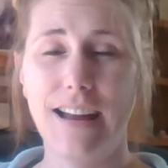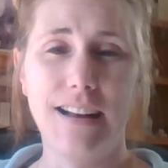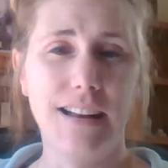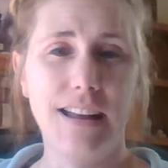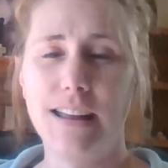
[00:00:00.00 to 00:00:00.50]

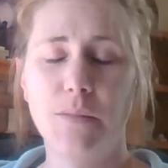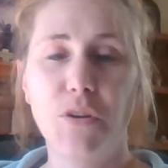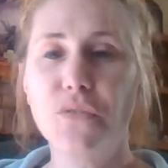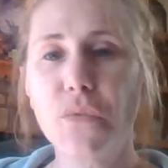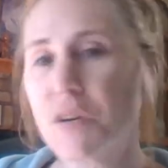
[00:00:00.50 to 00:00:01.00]
And
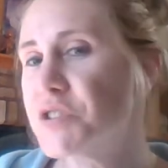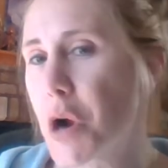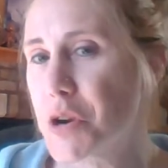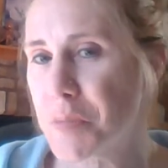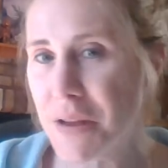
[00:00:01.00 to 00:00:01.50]
when you first
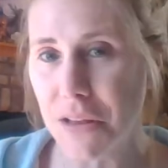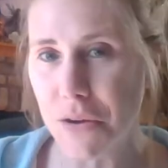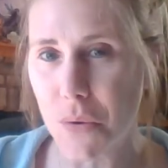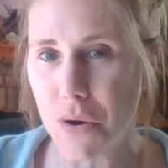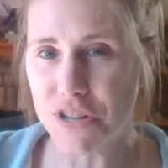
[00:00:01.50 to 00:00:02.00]
start to peel
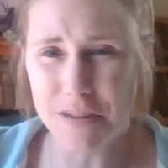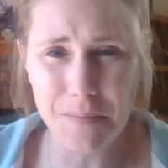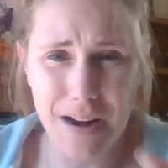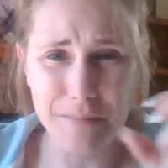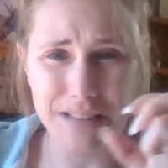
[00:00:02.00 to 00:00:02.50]
an orange,
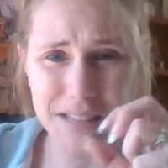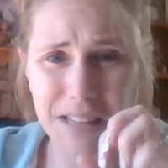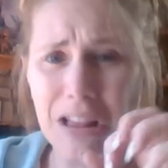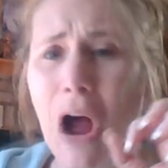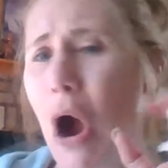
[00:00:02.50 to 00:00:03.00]
sometimes it's a
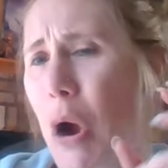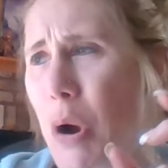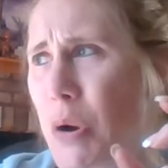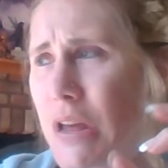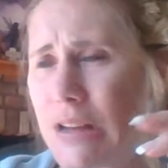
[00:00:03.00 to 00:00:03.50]
little
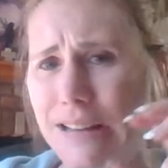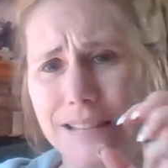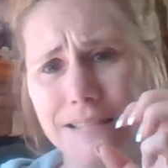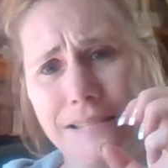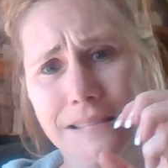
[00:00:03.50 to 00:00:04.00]
hard.
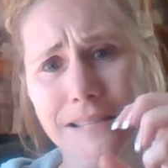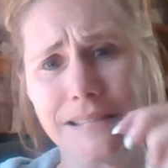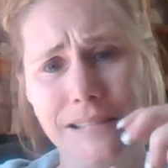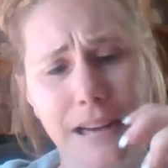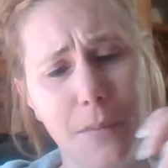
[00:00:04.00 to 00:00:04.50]
Like,
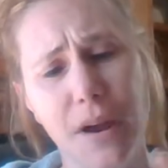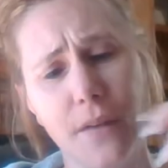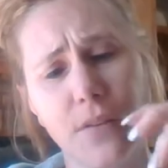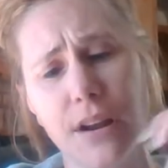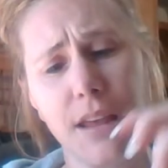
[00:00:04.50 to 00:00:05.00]
ugh, am I
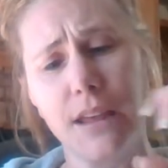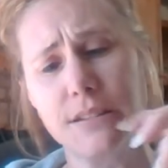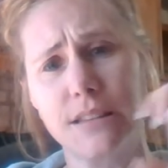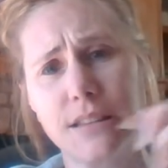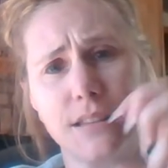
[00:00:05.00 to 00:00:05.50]
ever going to
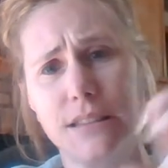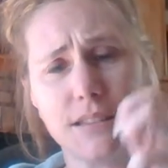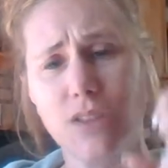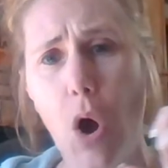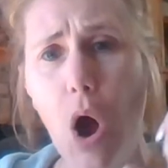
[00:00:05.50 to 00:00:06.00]
get to
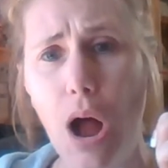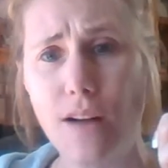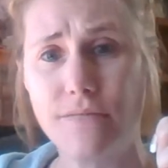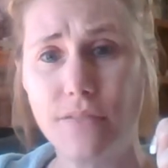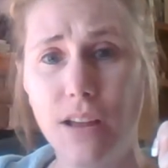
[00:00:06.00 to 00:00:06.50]
this
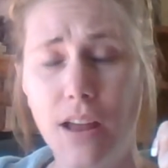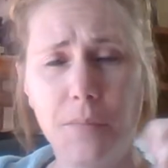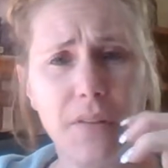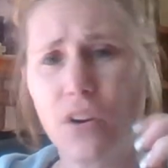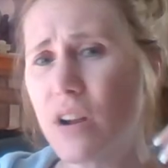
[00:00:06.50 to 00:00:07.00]
off?
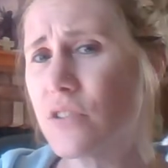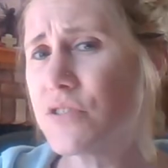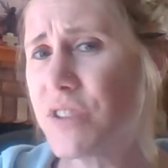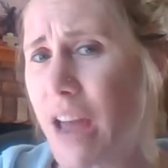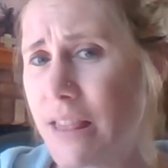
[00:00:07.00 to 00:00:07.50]
Am I ever going to
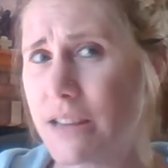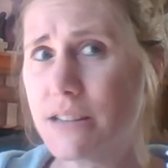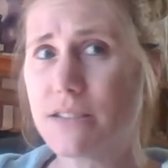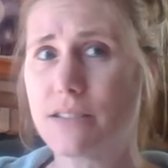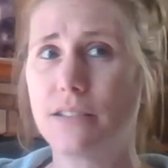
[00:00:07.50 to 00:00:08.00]
understand
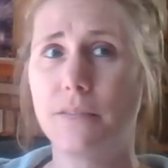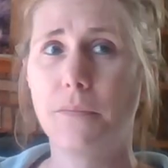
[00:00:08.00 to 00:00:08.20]
this?